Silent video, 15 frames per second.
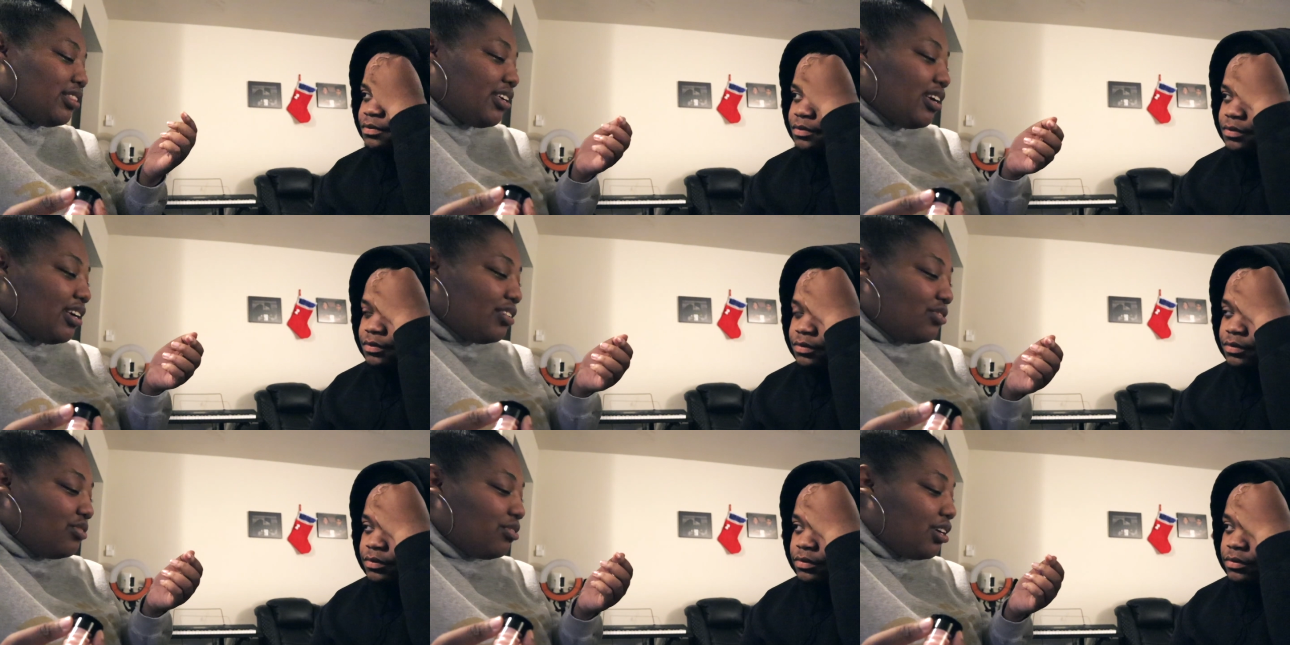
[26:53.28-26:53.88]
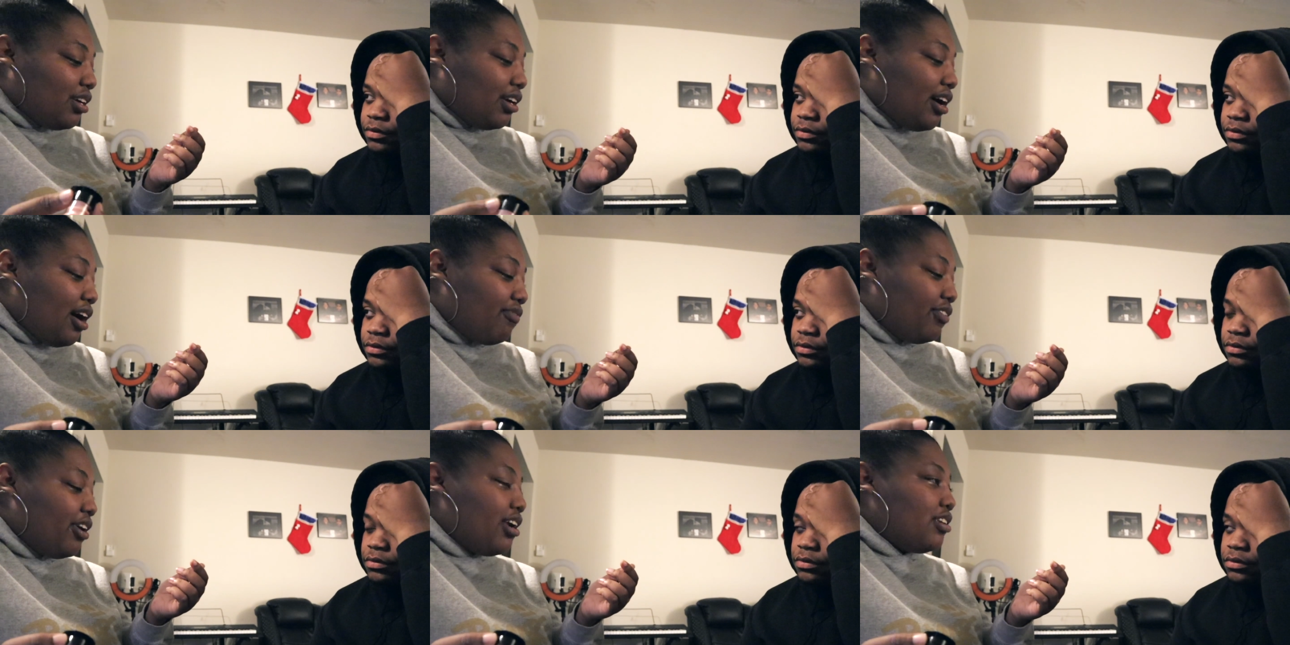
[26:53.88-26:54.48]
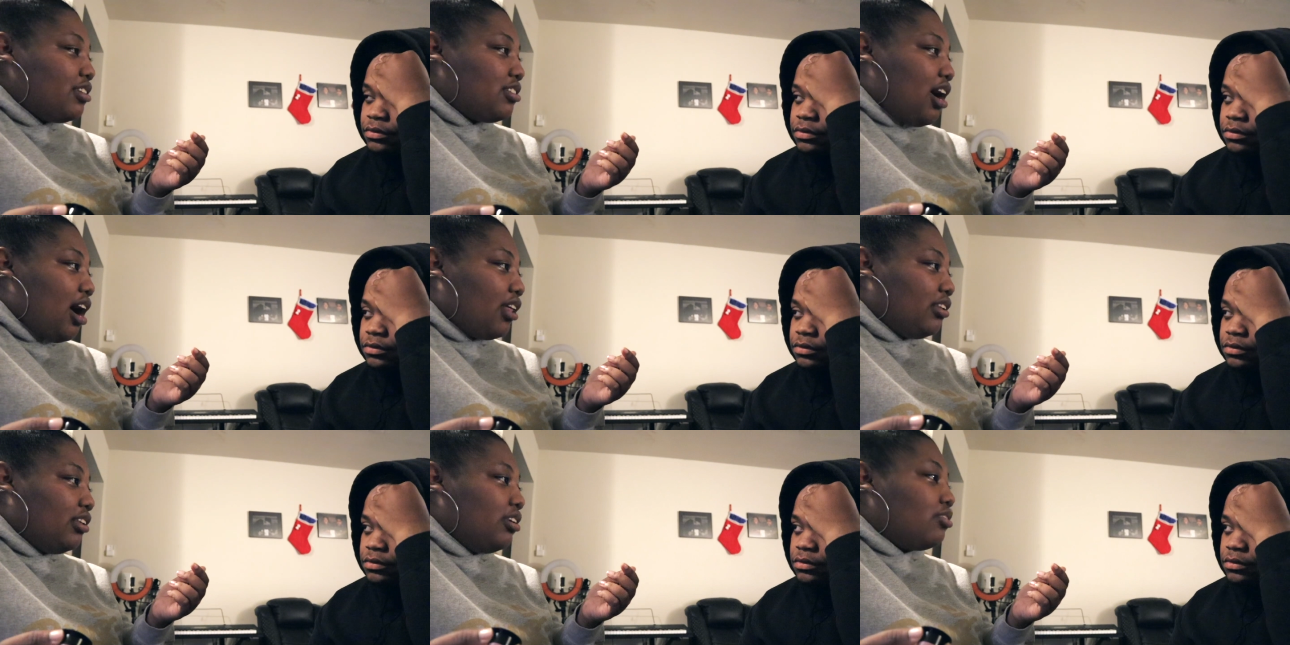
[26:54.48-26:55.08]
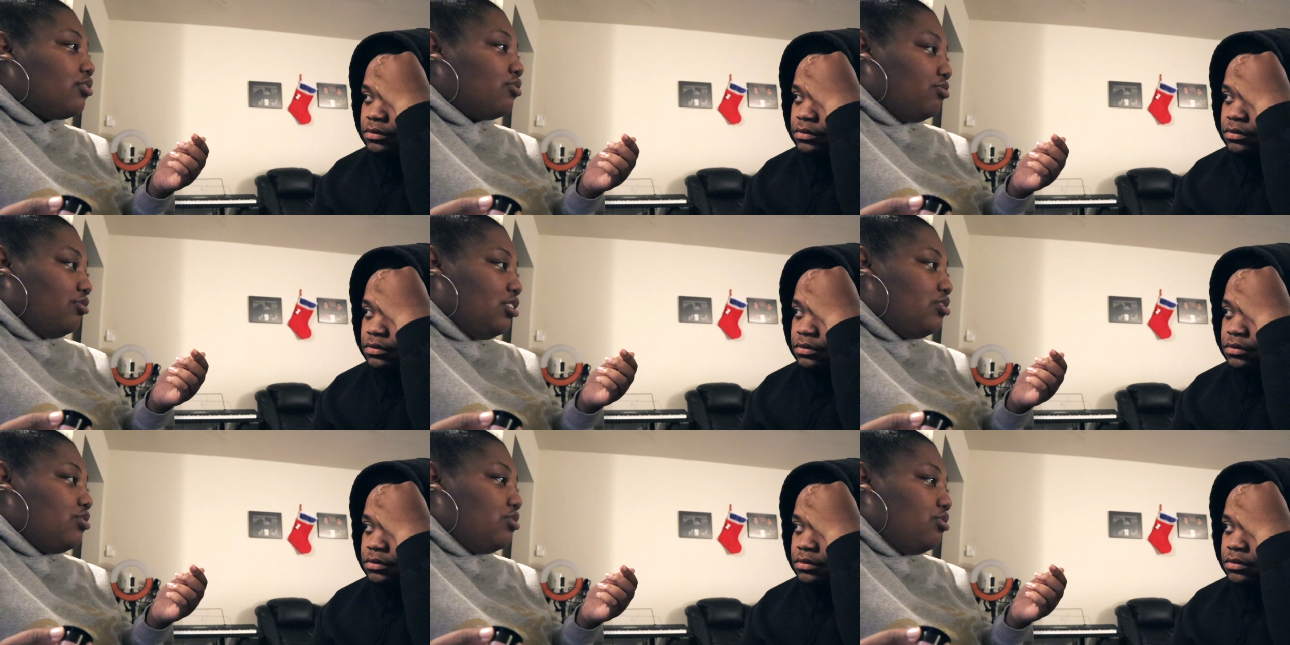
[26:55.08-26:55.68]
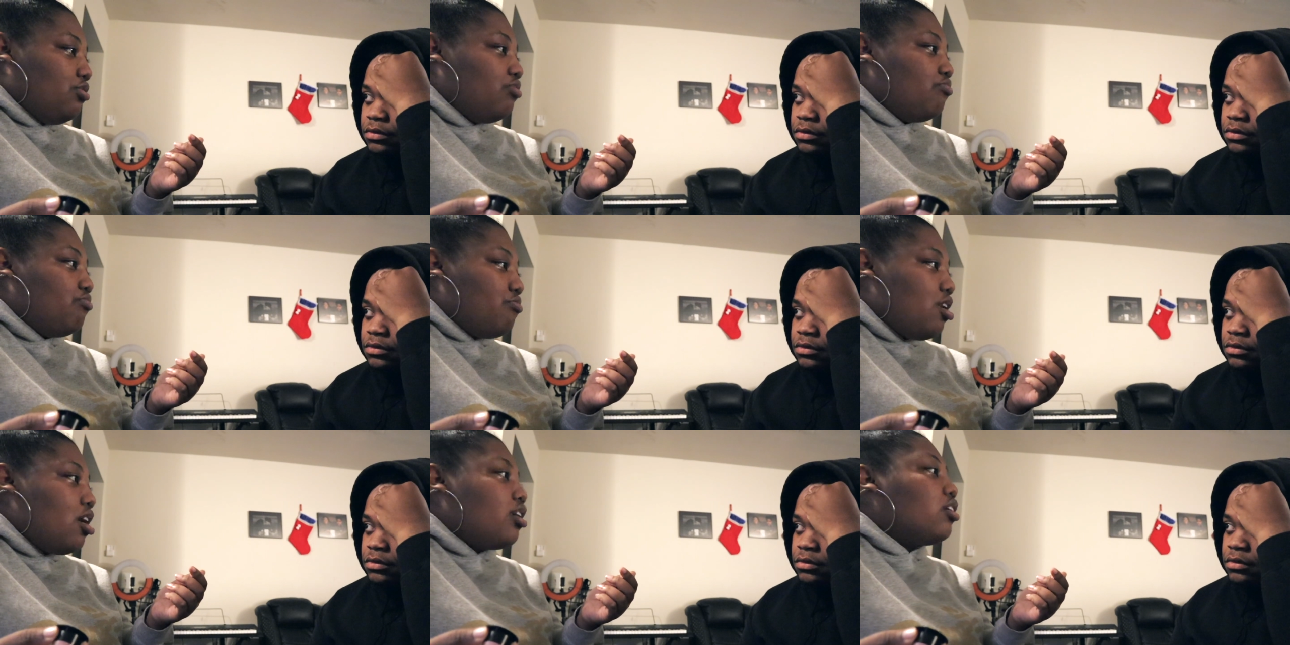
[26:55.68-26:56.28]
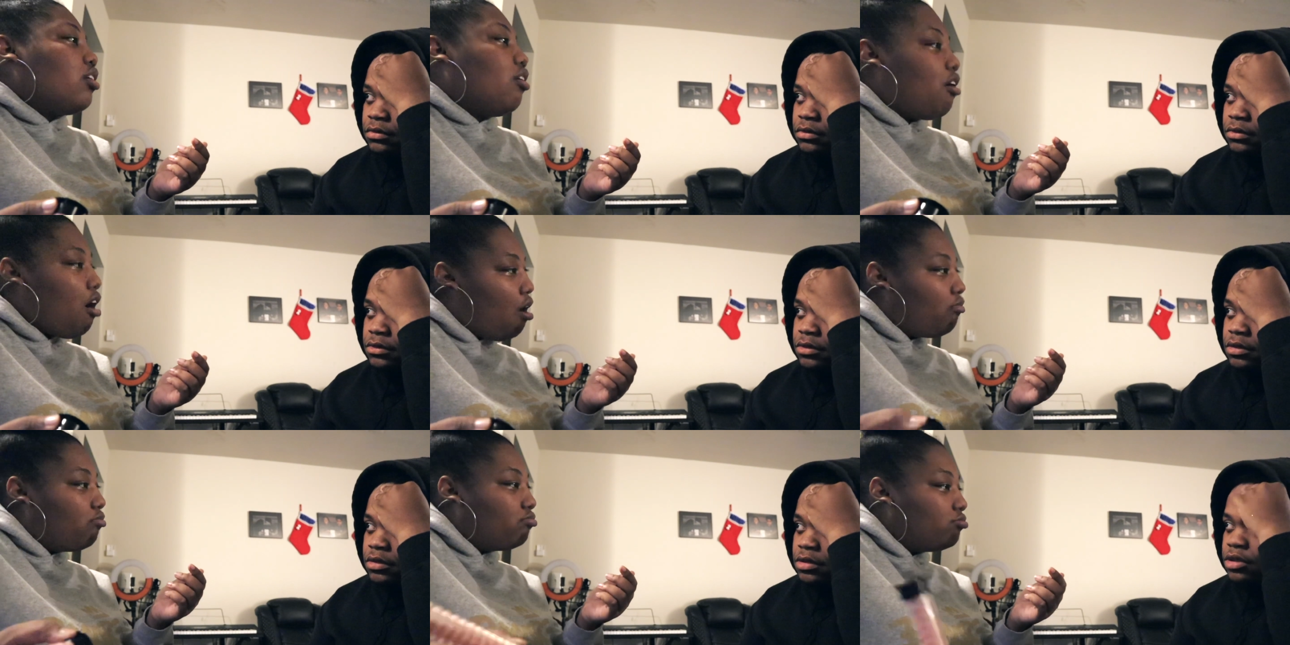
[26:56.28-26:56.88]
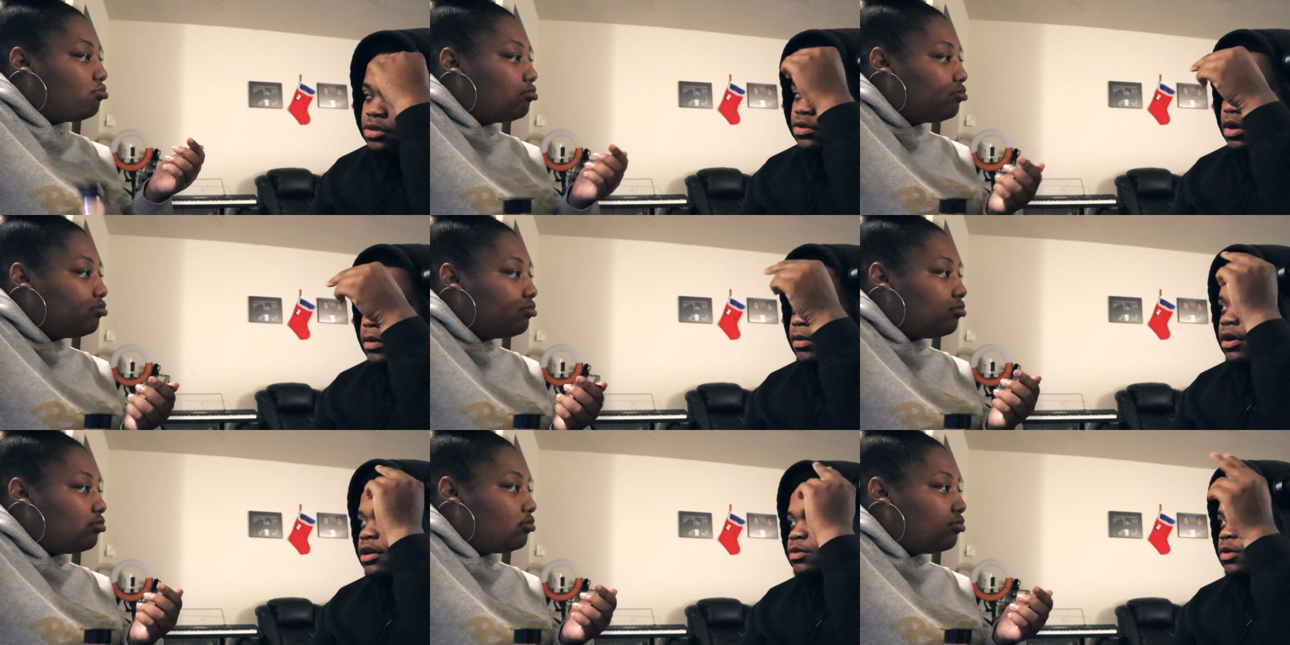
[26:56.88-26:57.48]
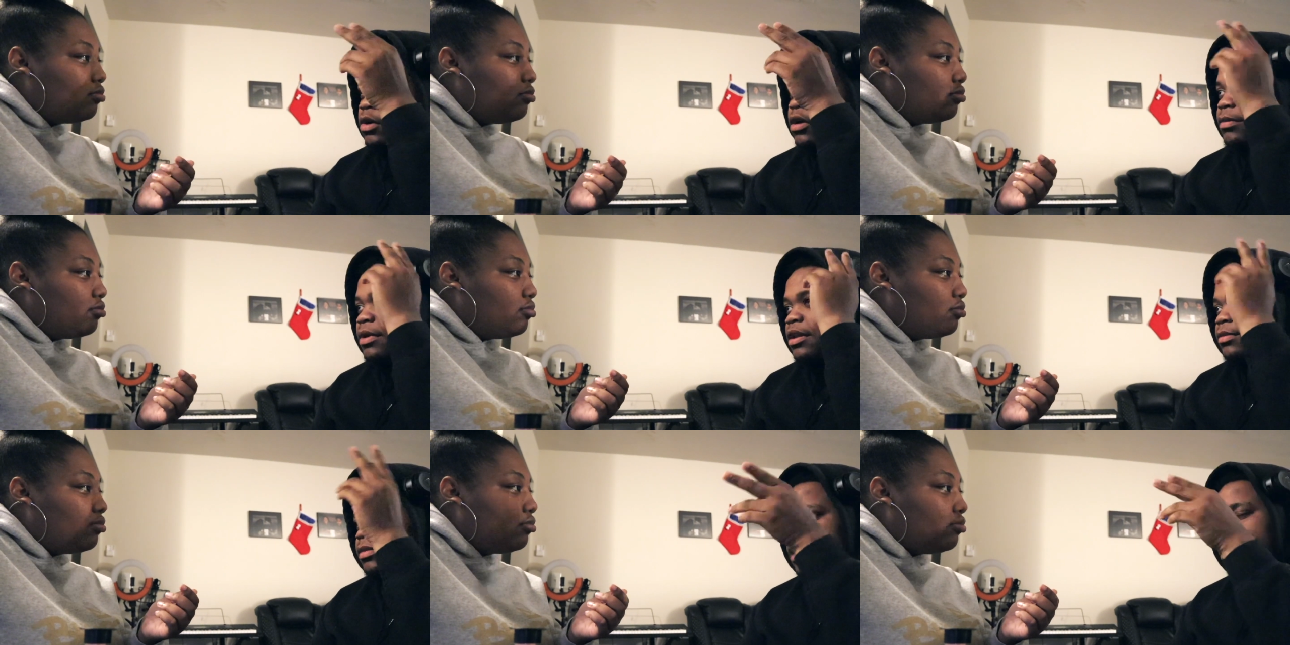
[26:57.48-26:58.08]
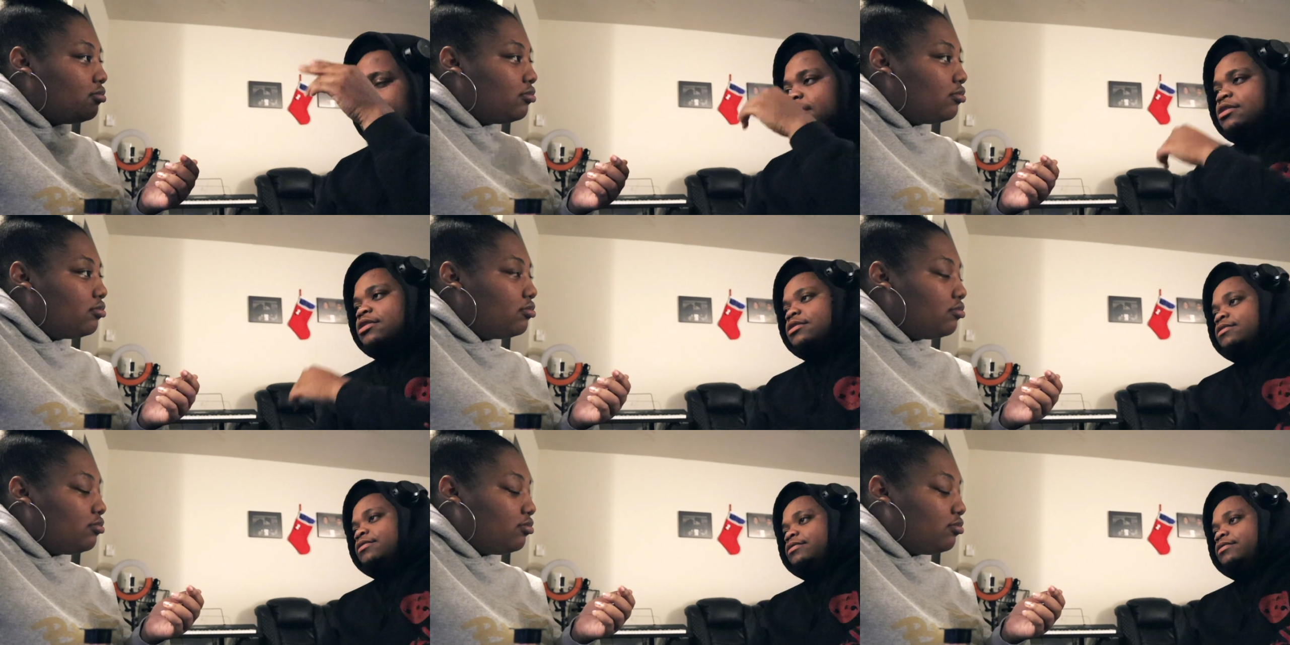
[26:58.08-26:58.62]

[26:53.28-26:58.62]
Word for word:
Speaker 1: things you can cover in chocolate. Three, two, one, go.
Speaker 2: Strawberry, watermelon, bananas.